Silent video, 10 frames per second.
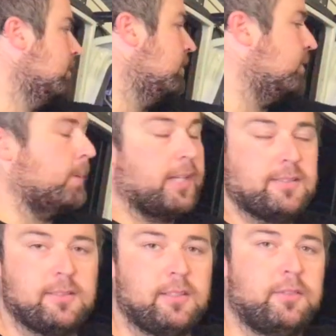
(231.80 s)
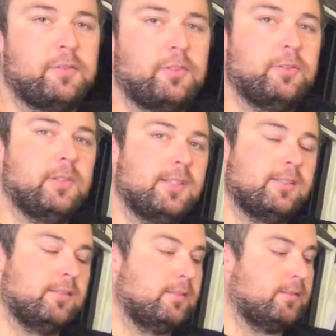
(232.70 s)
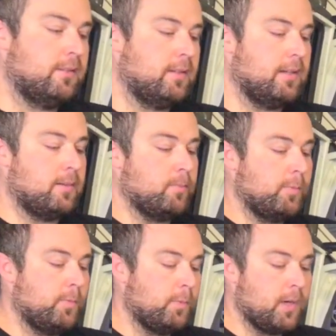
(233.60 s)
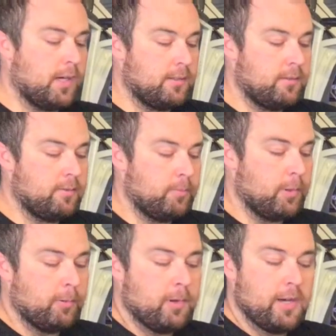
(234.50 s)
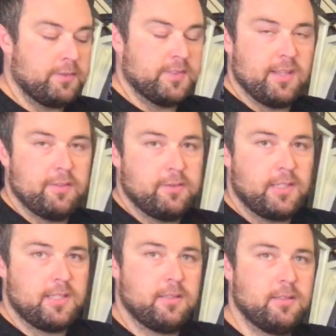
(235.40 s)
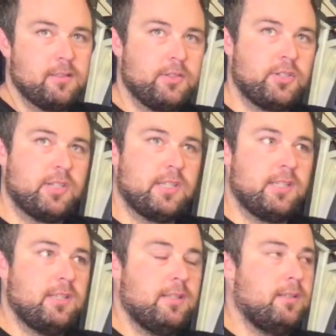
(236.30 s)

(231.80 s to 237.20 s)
it's basically a few reasons. One, my wife Stephanie, she's